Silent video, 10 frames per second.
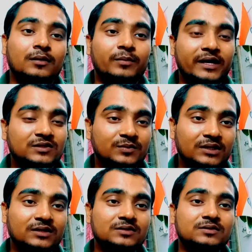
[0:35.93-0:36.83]
my
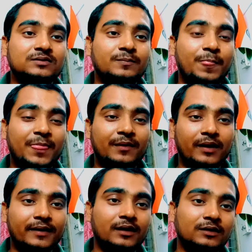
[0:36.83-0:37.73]
experience
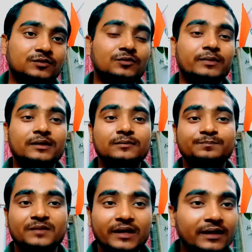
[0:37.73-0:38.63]
and also my
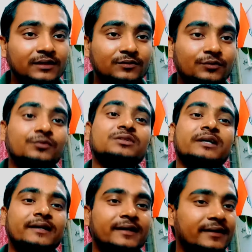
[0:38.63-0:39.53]
colleague who is
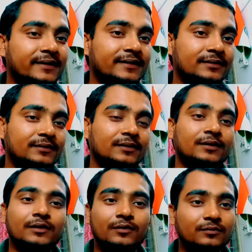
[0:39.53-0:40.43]
attended
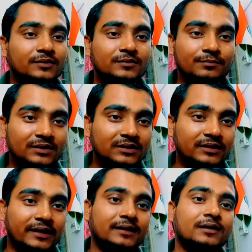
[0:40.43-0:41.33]
along with me,
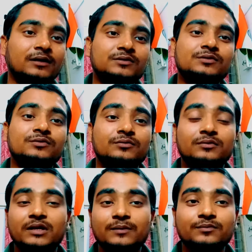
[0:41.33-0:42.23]
and also
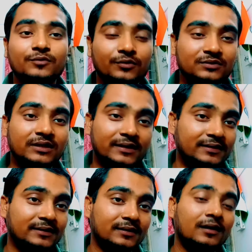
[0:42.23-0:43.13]
they have gone
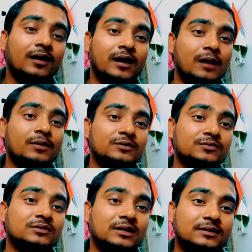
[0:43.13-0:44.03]
selected. I am also
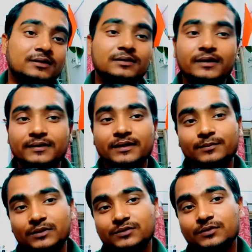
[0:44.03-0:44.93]
selected that time
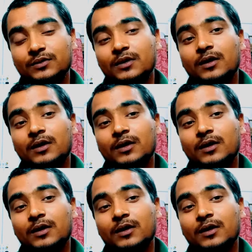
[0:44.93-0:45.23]
also,